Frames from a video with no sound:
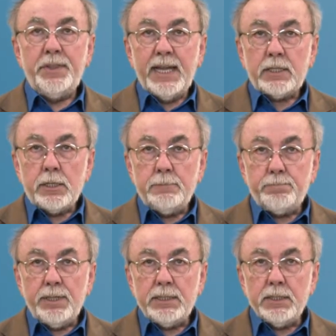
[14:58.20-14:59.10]
That
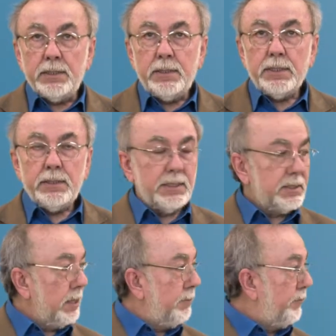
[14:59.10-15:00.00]
completed the
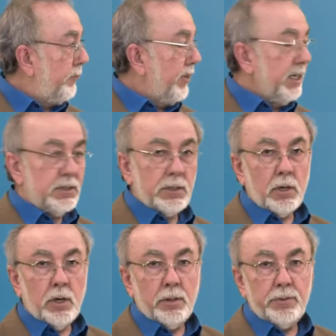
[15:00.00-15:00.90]
sub-phase
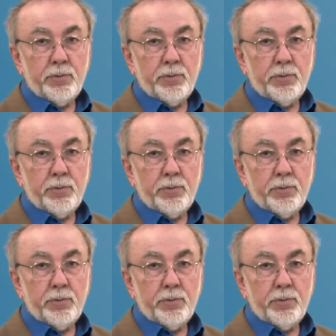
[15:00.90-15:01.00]
called